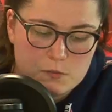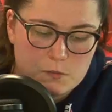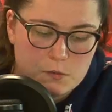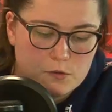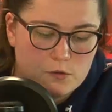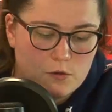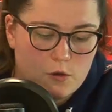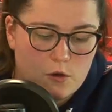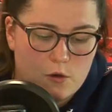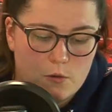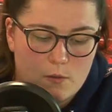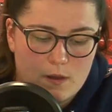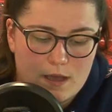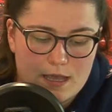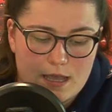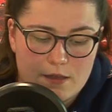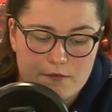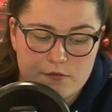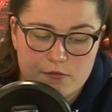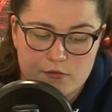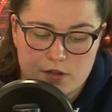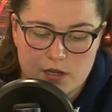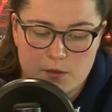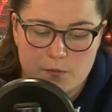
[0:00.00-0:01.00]
but Norway have
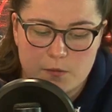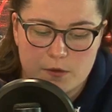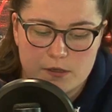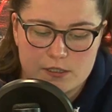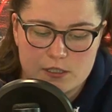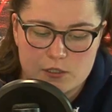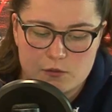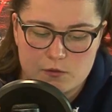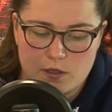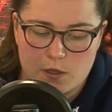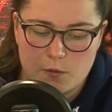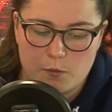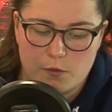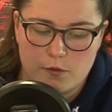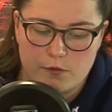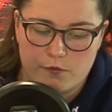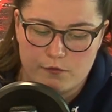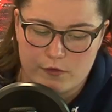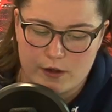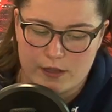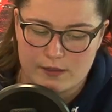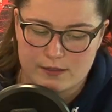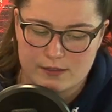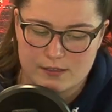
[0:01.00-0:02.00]
3 points as well, but
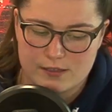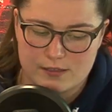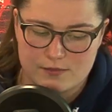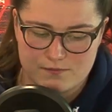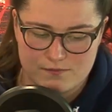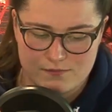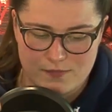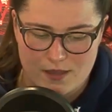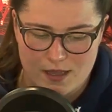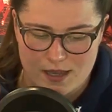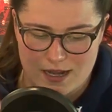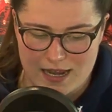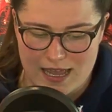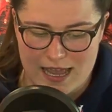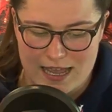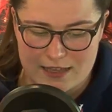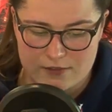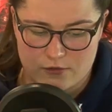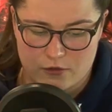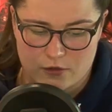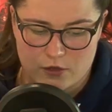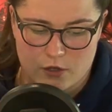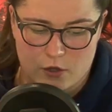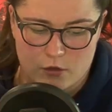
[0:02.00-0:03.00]
France are ahead
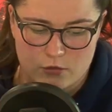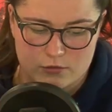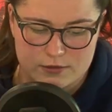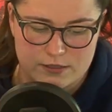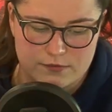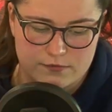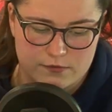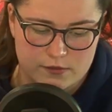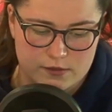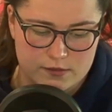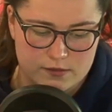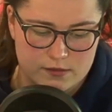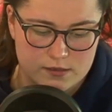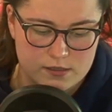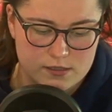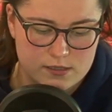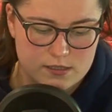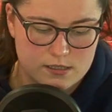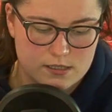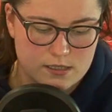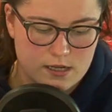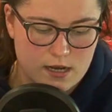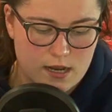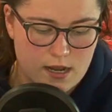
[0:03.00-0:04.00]
on goal
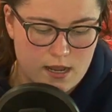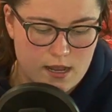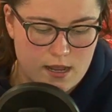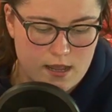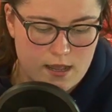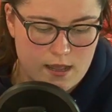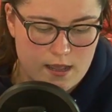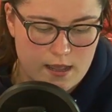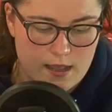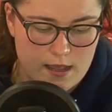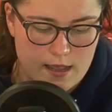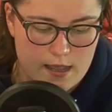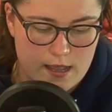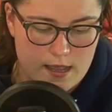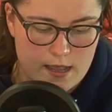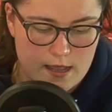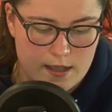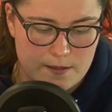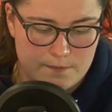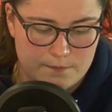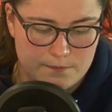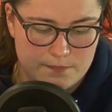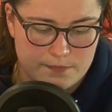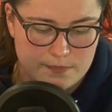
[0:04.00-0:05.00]
difference.
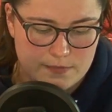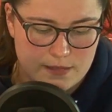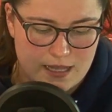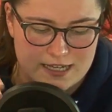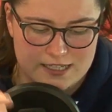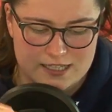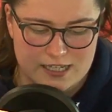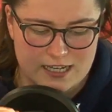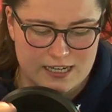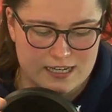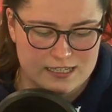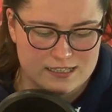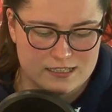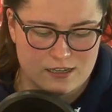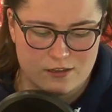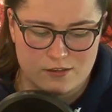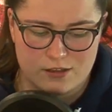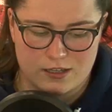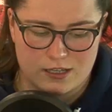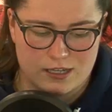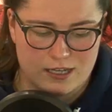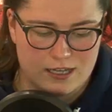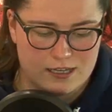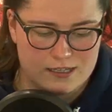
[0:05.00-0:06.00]
Nigeria,
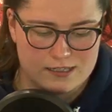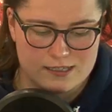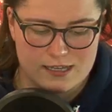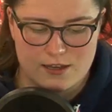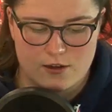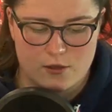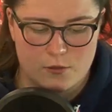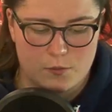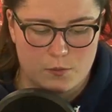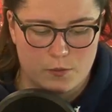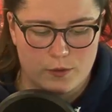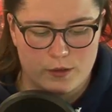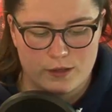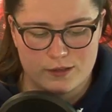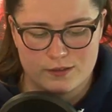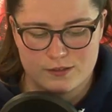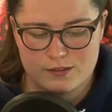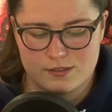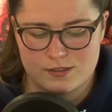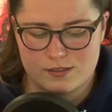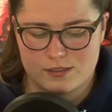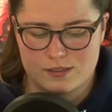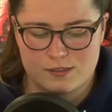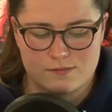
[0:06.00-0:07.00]
South Korea, 0
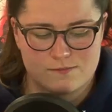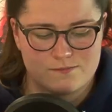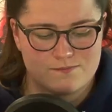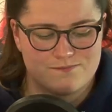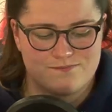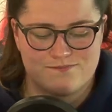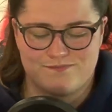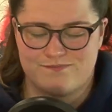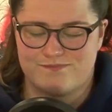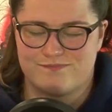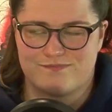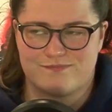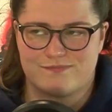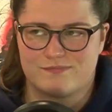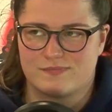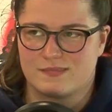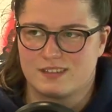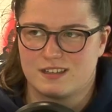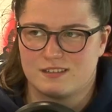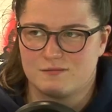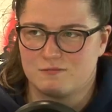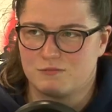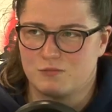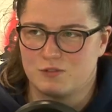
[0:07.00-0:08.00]
points.
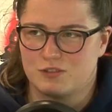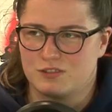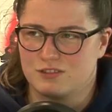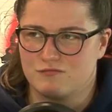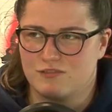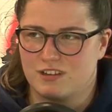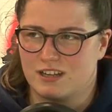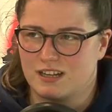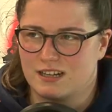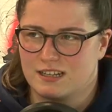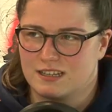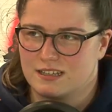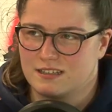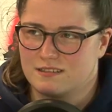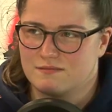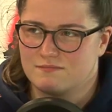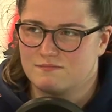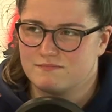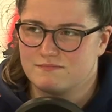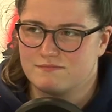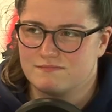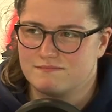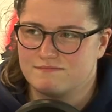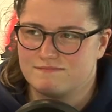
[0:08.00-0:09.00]
Wouldn't really.
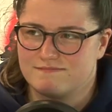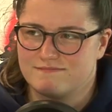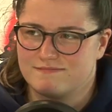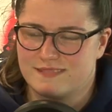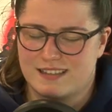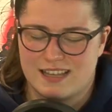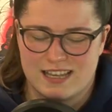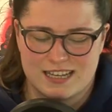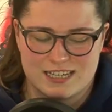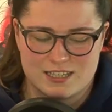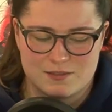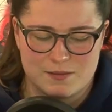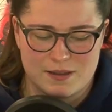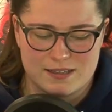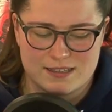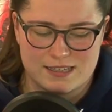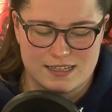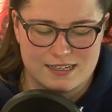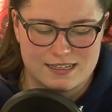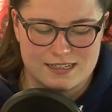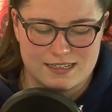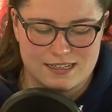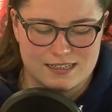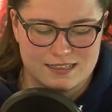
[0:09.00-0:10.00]
No, and again,
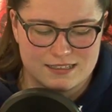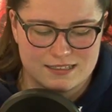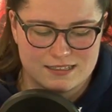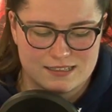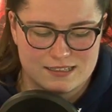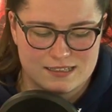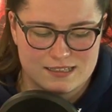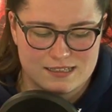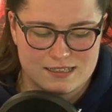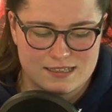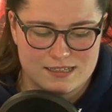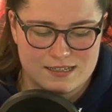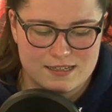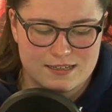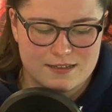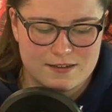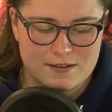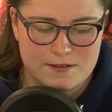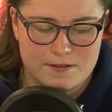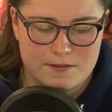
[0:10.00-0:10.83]
that's what I mean.